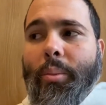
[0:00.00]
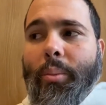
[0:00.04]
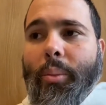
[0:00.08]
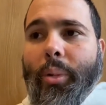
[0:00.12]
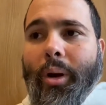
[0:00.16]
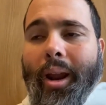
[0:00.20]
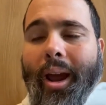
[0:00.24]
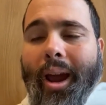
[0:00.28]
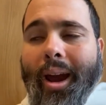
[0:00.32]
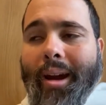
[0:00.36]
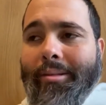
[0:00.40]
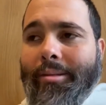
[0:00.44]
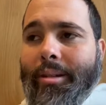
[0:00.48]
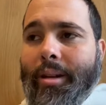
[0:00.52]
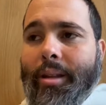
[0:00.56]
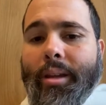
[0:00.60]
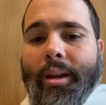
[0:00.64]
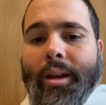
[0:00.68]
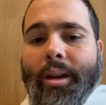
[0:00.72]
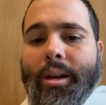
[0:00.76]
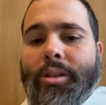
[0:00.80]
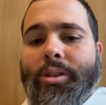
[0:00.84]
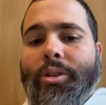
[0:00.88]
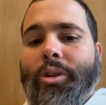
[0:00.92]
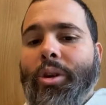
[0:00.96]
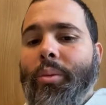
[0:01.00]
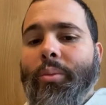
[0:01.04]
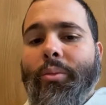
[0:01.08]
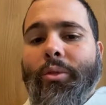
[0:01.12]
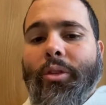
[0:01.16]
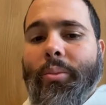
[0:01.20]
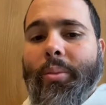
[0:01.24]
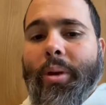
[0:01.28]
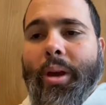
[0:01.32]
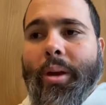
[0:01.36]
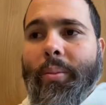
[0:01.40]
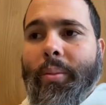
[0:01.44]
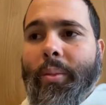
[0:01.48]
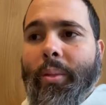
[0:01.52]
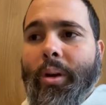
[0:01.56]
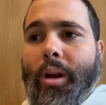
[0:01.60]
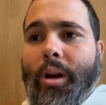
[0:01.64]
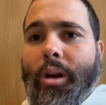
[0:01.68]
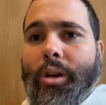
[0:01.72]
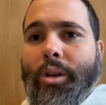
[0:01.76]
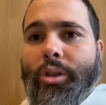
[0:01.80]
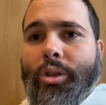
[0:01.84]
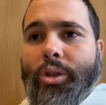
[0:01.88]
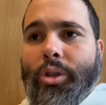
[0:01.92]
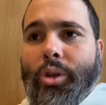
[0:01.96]
But everything has come from him.
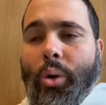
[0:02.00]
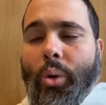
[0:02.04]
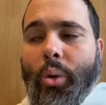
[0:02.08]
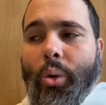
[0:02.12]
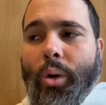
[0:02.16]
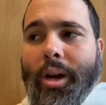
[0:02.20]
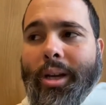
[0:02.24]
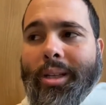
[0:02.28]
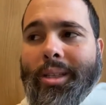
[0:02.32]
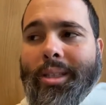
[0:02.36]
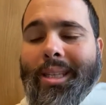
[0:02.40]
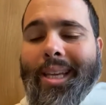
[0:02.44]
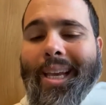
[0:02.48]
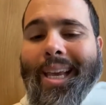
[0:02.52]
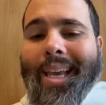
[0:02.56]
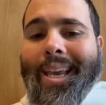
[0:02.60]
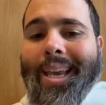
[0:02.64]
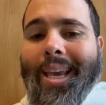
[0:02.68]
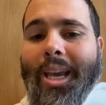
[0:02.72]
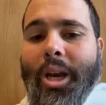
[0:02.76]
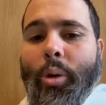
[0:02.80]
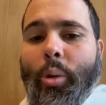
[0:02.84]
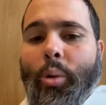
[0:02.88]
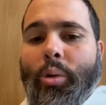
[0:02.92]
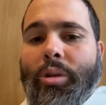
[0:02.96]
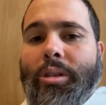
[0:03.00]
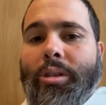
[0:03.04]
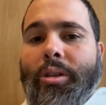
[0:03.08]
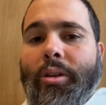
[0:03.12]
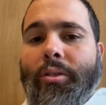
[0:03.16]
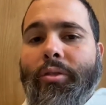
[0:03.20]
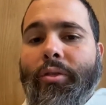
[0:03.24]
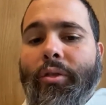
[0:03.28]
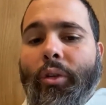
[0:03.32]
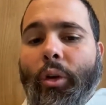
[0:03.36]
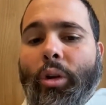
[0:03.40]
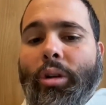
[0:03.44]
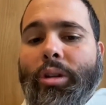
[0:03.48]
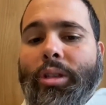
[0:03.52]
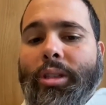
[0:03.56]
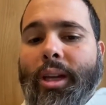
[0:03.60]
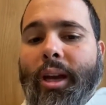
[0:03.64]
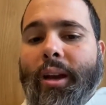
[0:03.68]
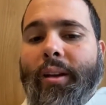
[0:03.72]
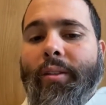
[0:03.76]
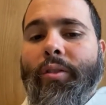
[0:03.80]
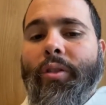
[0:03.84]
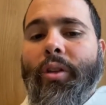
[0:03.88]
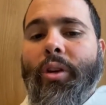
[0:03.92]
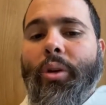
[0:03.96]
So it's the ego, it's the false
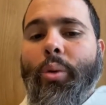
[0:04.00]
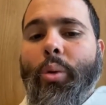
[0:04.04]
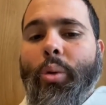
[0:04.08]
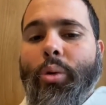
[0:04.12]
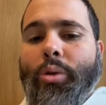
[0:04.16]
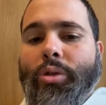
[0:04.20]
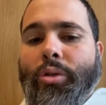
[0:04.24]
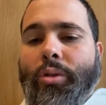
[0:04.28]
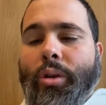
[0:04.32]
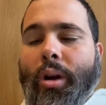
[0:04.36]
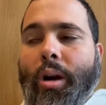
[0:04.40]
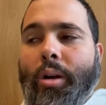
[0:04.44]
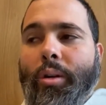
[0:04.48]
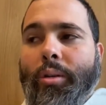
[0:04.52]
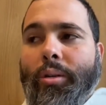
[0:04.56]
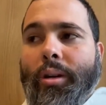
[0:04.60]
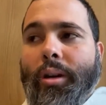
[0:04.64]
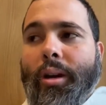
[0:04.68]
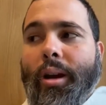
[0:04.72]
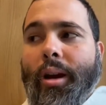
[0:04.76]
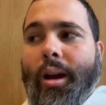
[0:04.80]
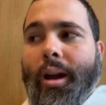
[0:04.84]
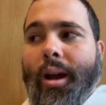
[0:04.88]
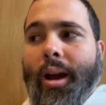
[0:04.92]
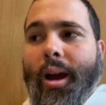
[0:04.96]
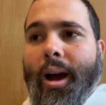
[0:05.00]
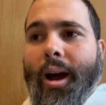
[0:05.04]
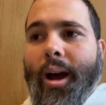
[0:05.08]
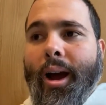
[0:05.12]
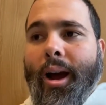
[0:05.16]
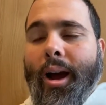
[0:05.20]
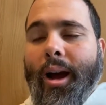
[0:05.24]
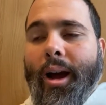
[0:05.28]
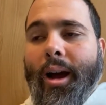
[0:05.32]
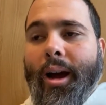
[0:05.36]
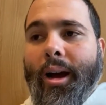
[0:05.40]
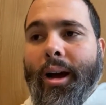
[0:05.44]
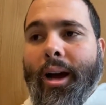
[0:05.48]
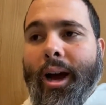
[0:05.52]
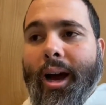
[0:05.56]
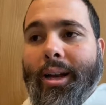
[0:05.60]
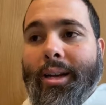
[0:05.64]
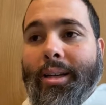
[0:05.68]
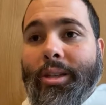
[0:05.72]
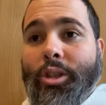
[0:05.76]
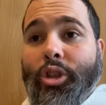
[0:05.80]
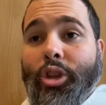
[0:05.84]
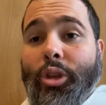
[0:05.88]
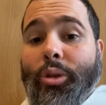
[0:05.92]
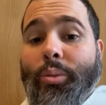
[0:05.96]
self that goes around, and
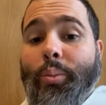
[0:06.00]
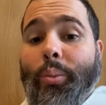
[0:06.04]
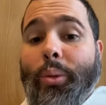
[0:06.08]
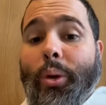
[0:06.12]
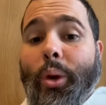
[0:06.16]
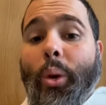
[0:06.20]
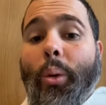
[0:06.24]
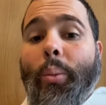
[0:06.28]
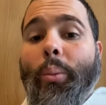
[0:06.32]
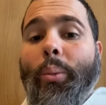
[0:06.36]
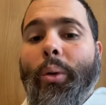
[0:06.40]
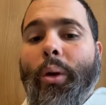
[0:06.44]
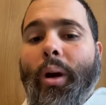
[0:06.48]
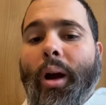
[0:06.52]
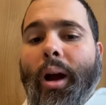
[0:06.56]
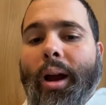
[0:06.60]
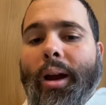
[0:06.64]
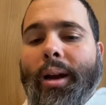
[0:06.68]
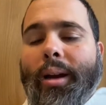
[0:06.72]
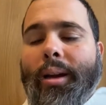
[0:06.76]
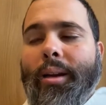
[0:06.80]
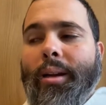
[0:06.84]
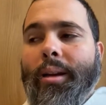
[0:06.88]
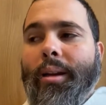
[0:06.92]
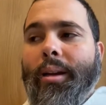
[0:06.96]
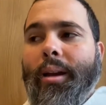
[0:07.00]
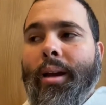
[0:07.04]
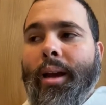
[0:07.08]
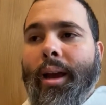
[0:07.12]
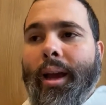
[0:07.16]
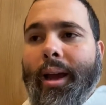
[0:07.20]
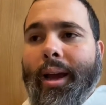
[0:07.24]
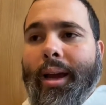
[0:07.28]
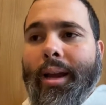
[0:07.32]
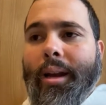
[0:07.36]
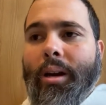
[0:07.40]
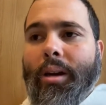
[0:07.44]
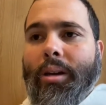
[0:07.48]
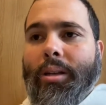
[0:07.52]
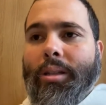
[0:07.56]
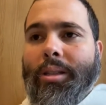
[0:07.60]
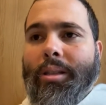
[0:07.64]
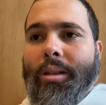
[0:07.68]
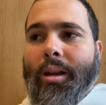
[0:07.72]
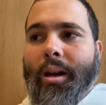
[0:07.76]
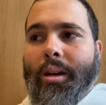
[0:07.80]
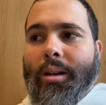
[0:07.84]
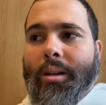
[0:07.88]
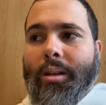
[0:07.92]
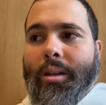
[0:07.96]
it's just pure pride in us
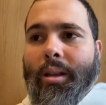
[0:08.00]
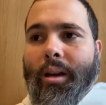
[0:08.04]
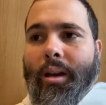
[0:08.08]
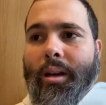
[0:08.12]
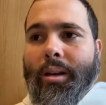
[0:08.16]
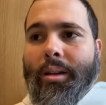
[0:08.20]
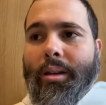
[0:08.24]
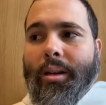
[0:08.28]
that